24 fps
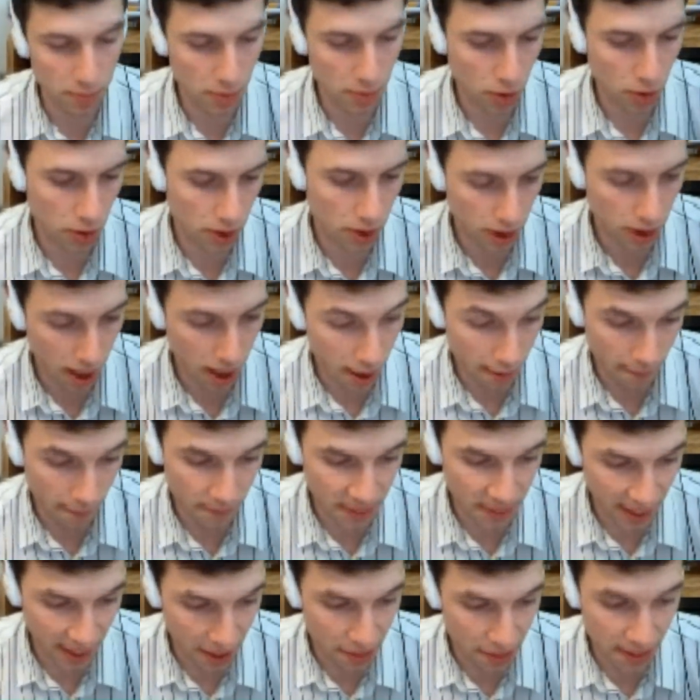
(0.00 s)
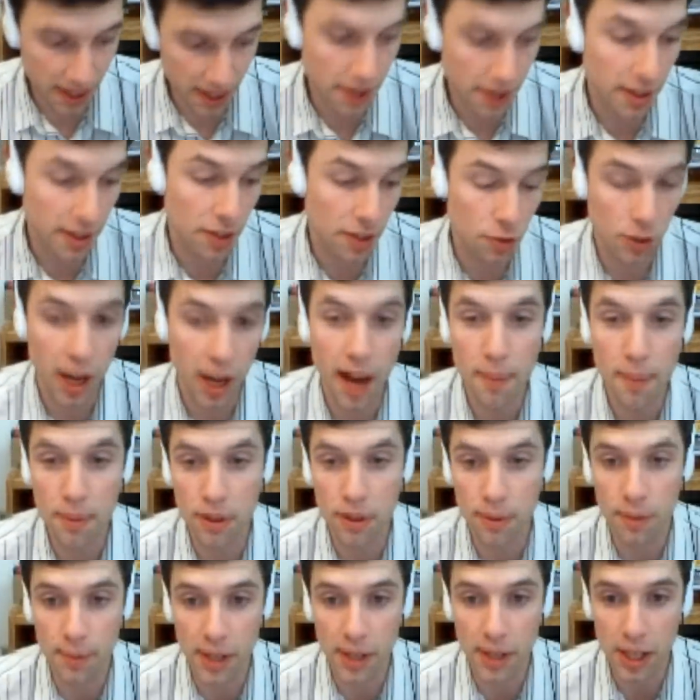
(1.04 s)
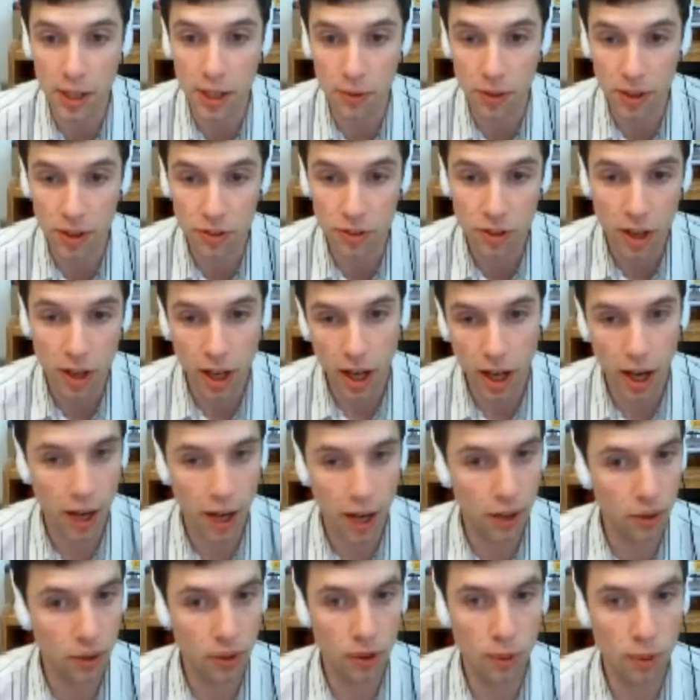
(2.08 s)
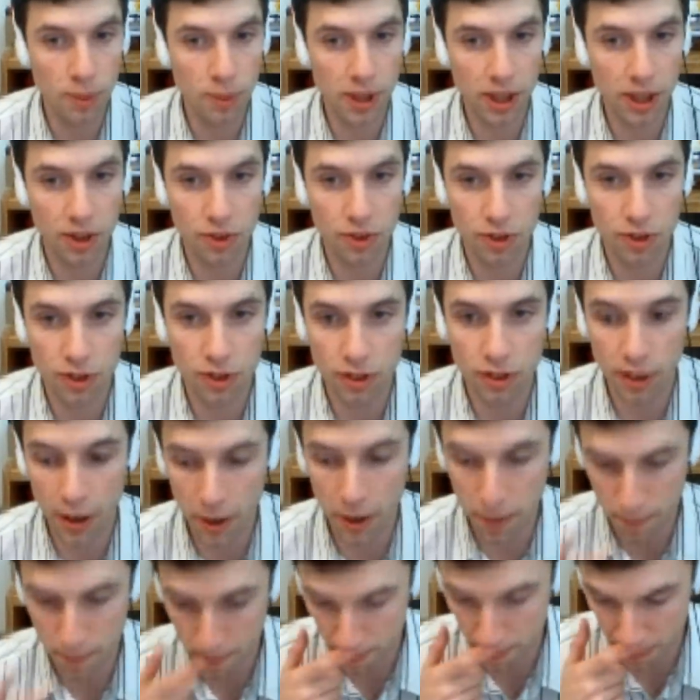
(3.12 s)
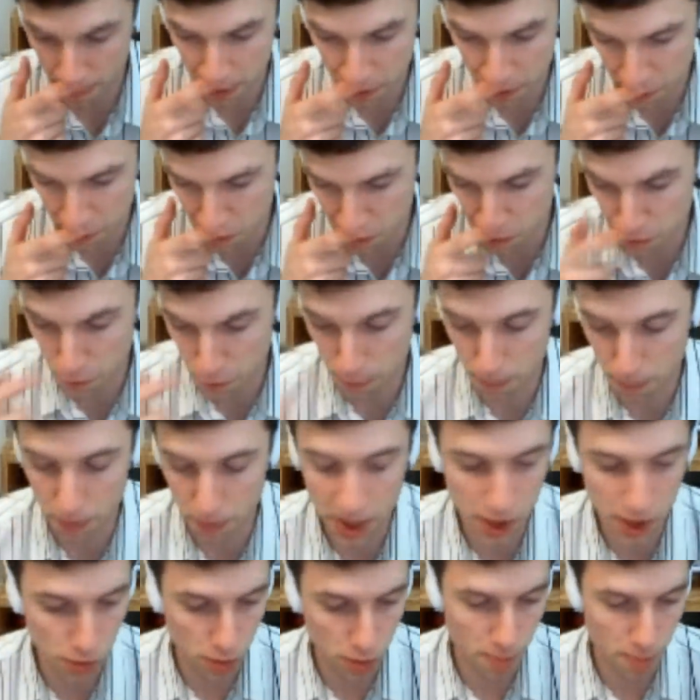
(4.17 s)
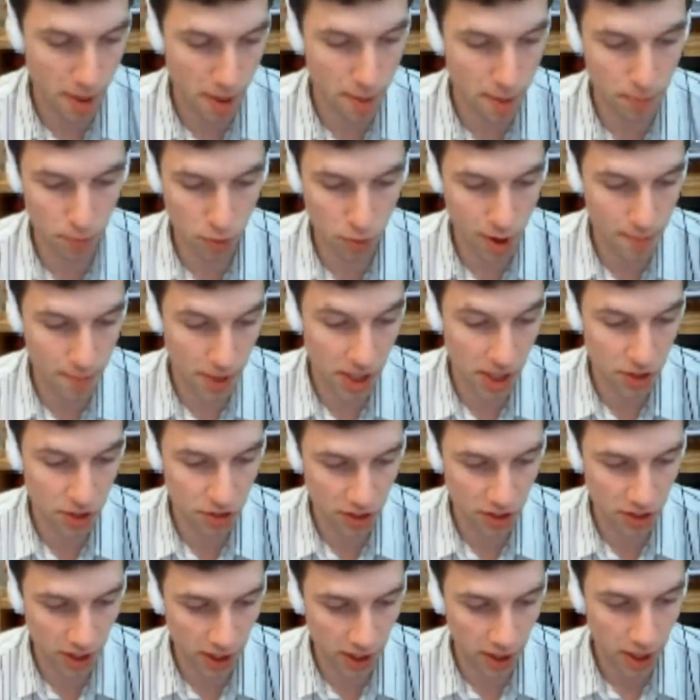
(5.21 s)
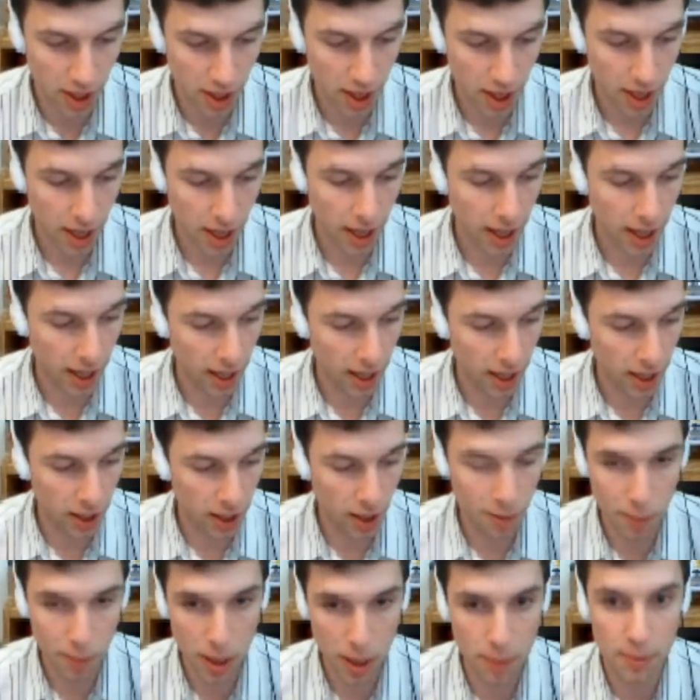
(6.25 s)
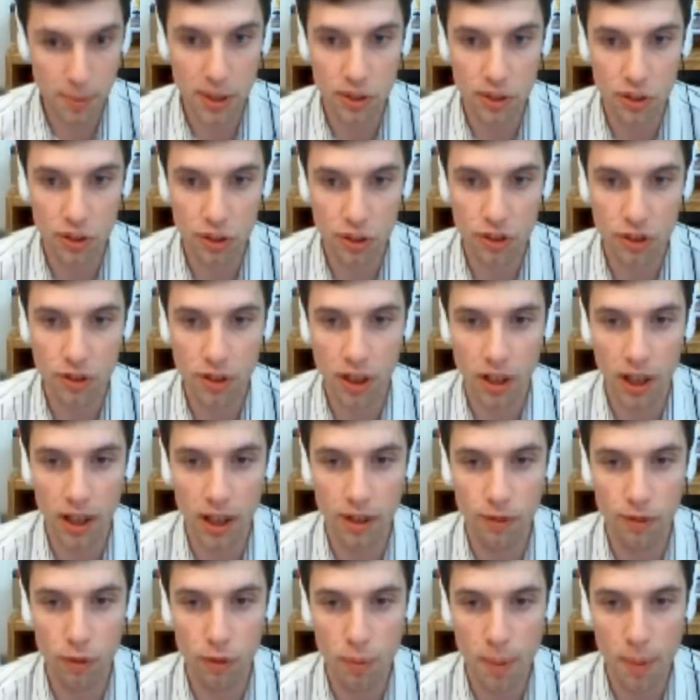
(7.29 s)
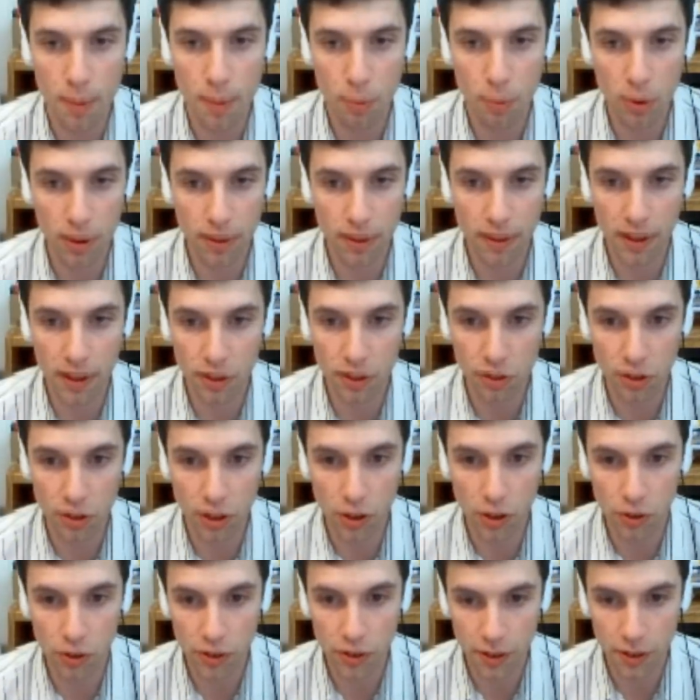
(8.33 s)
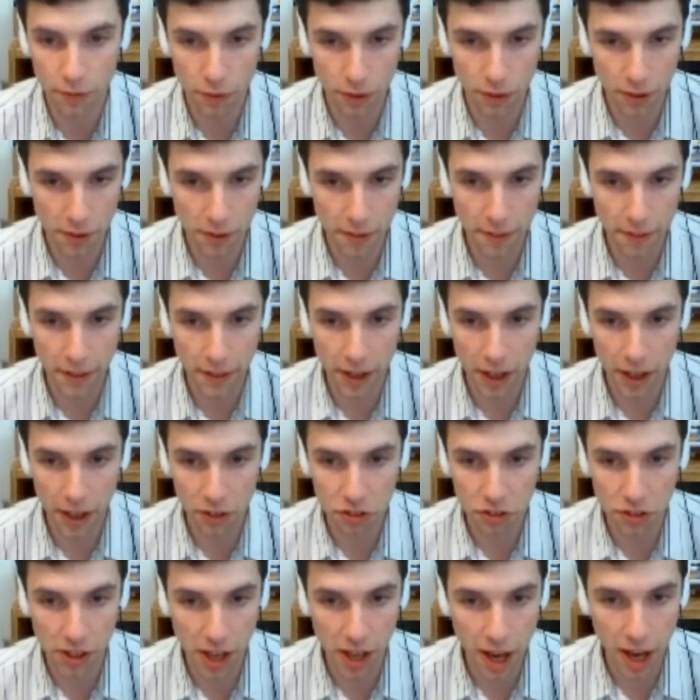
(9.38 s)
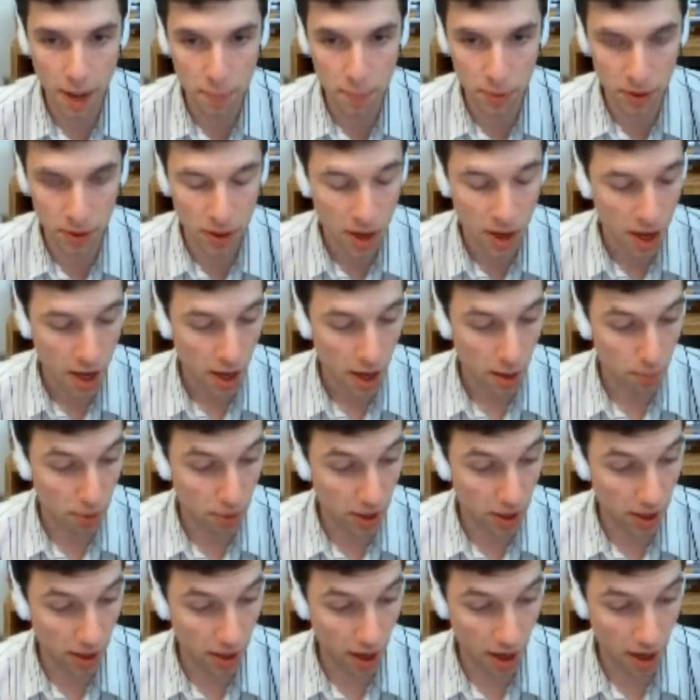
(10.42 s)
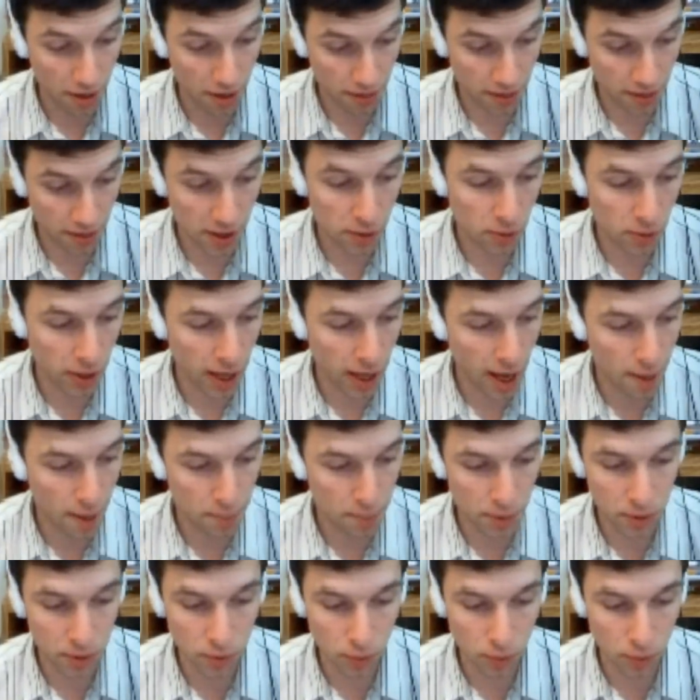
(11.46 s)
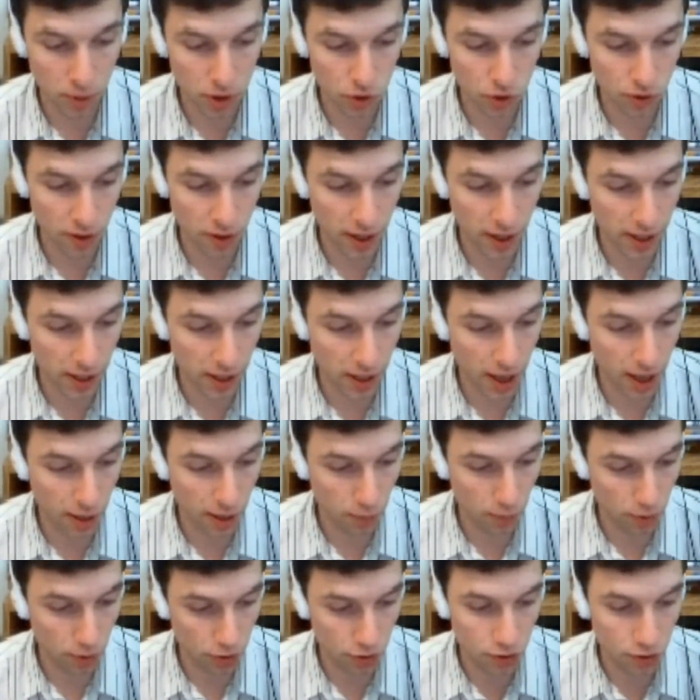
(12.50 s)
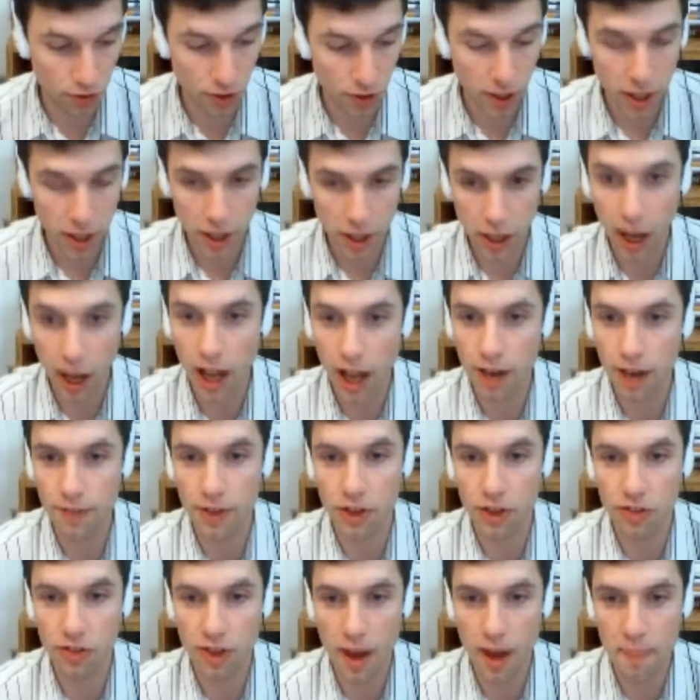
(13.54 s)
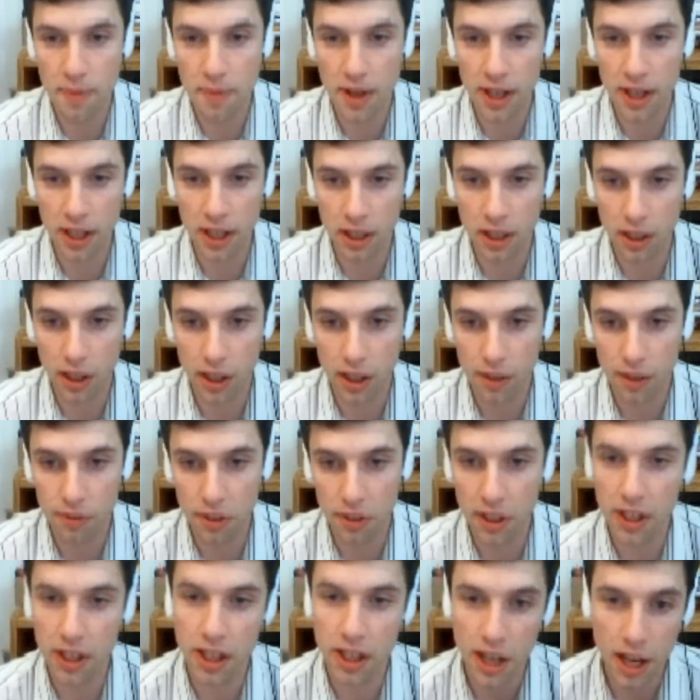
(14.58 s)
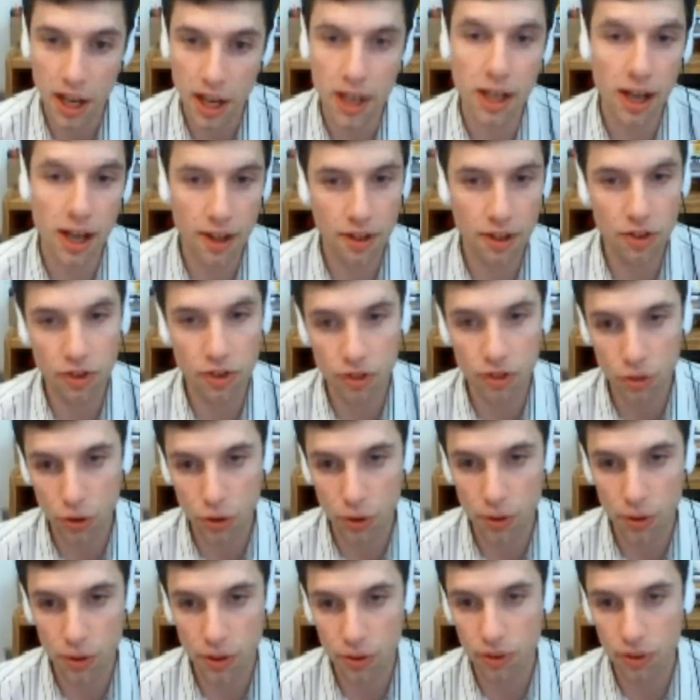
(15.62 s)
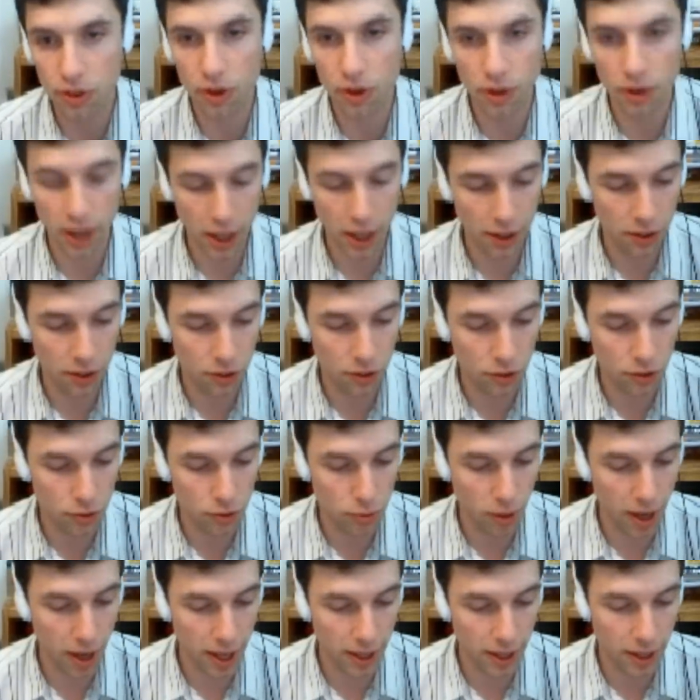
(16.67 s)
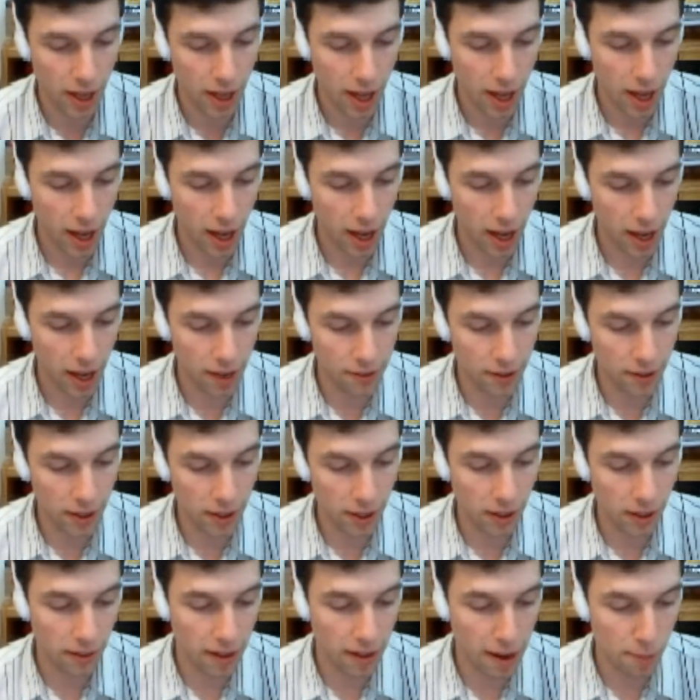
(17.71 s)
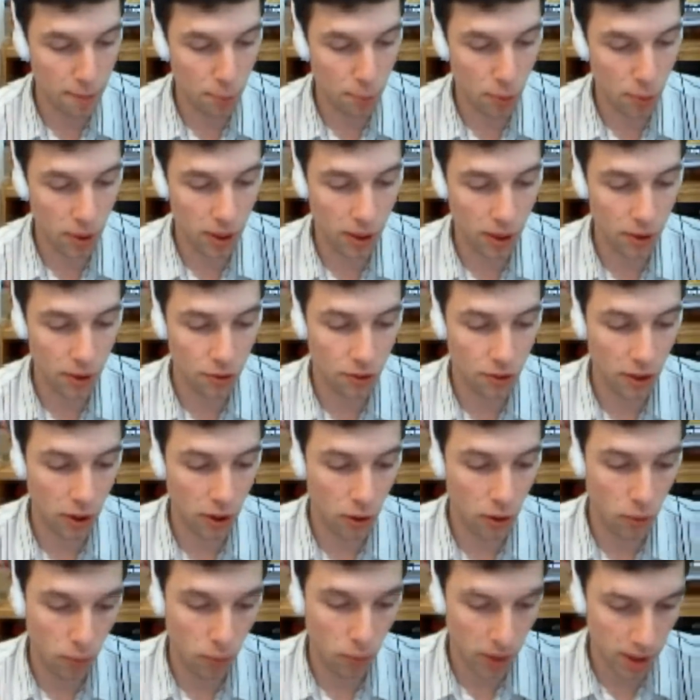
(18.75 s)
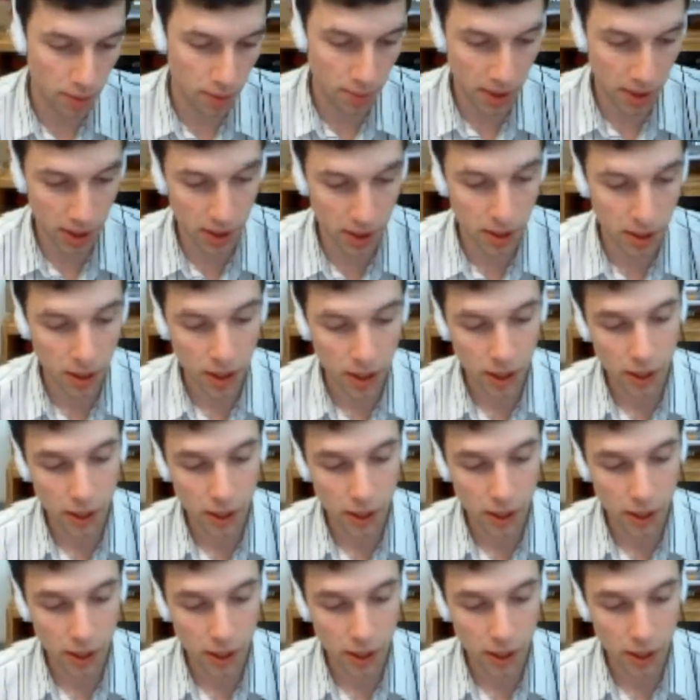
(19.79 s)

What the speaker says: or I think that's what happened to me anyways. I don't know, because this is me reminiscing, and I might be just kind of remembering things a little differently than they actually happened. But I think what happened was that I was kind of accepting and kind of saying, yeah, this is true, this is okay, this is right. And then at that point I was like, oh, wait a minute,